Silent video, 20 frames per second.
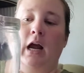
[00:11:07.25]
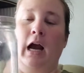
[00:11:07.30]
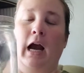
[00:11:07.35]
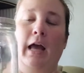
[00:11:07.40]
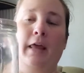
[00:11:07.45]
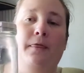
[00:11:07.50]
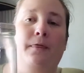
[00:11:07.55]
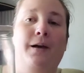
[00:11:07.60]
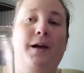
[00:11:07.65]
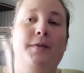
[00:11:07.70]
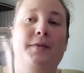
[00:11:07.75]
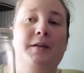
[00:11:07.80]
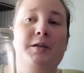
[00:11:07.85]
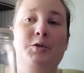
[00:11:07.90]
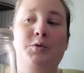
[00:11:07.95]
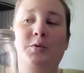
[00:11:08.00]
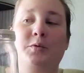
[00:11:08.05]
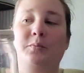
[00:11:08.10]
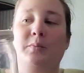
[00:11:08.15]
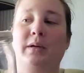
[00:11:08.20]
I thought
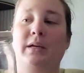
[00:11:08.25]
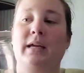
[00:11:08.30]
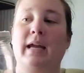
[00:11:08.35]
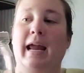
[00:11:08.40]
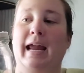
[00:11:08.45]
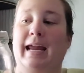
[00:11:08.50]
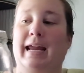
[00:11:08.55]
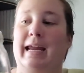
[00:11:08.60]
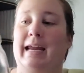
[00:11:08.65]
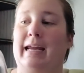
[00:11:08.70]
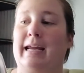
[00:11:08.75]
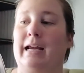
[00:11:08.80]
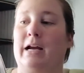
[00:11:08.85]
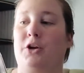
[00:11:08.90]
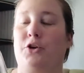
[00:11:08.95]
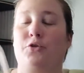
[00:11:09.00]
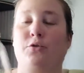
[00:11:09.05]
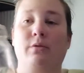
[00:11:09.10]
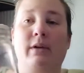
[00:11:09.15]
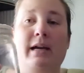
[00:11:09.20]
this would be a
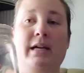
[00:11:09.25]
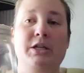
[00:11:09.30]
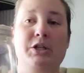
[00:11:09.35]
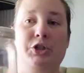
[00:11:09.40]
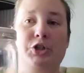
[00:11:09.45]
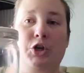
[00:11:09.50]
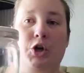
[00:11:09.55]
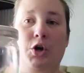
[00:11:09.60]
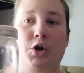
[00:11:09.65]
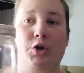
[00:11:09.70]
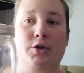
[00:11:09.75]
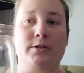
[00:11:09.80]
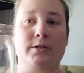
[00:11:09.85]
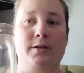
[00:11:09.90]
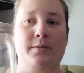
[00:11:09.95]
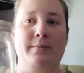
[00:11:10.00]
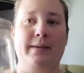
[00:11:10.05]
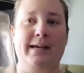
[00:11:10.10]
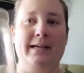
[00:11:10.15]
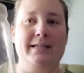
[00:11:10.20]
great jar
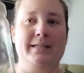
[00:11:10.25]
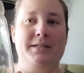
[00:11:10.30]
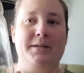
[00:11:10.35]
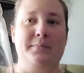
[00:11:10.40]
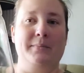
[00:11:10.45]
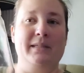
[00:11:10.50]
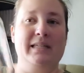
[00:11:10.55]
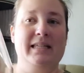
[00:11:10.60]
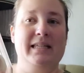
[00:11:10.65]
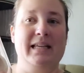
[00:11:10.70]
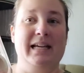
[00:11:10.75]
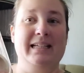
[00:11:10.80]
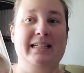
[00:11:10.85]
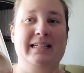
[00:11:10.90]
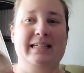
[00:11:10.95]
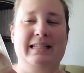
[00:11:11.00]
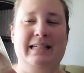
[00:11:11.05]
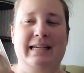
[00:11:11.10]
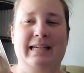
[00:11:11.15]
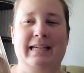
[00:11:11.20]
to make some
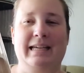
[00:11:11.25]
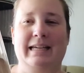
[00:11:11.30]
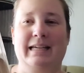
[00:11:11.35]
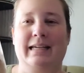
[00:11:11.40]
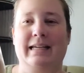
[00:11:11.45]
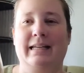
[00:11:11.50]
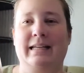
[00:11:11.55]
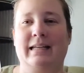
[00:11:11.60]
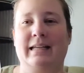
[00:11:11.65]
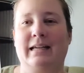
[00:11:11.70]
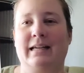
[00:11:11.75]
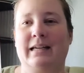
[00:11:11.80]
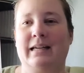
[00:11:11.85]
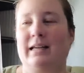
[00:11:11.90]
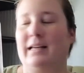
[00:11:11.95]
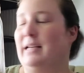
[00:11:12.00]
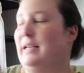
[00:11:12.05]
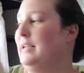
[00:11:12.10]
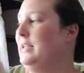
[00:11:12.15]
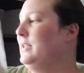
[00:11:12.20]
sun tea in.
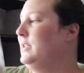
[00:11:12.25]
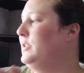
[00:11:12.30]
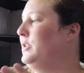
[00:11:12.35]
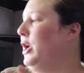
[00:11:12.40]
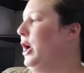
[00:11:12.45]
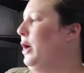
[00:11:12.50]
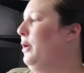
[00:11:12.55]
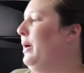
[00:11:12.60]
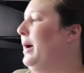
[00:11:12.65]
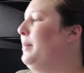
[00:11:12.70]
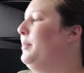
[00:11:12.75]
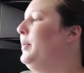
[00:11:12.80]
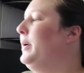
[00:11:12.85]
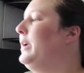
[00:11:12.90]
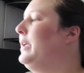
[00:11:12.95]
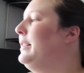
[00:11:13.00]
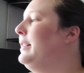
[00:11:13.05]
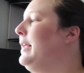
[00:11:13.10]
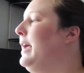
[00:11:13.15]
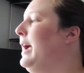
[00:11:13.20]
So I
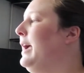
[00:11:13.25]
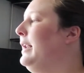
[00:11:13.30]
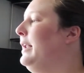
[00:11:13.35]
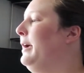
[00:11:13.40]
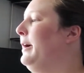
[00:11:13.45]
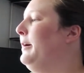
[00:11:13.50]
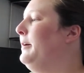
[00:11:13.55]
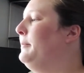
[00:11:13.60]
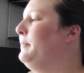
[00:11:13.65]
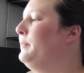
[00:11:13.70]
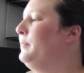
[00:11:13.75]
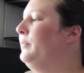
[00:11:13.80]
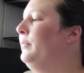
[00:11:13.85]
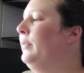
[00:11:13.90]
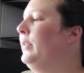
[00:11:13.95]
picked that up.